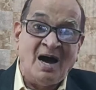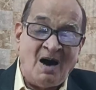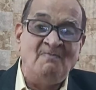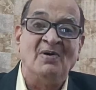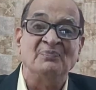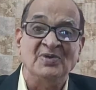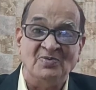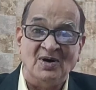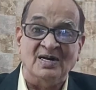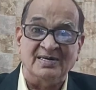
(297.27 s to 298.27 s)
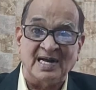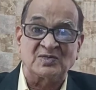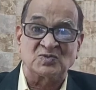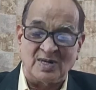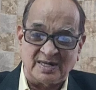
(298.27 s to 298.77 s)
hub of the world
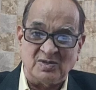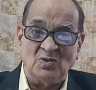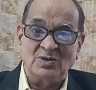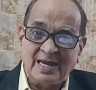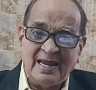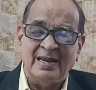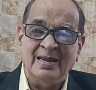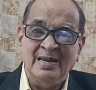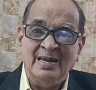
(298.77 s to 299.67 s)
actually. Okay.